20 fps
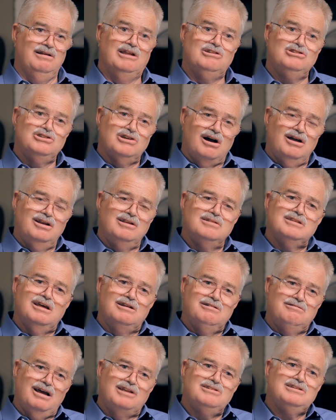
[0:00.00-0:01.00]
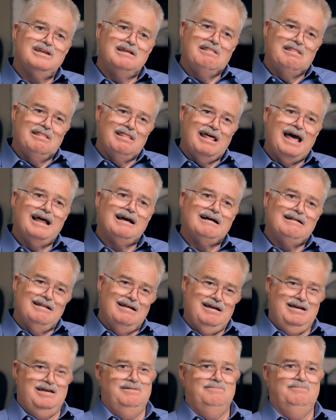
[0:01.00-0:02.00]
And John is addressing that
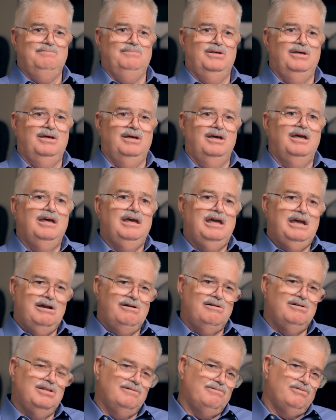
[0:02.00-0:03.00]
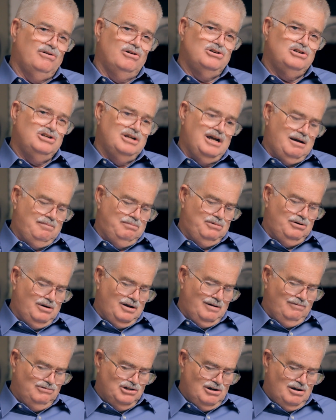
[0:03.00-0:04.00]
claim here in the first chapter
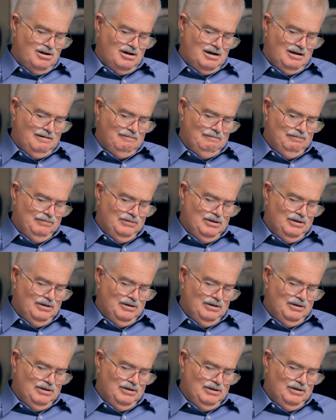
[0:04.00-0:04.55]
of John.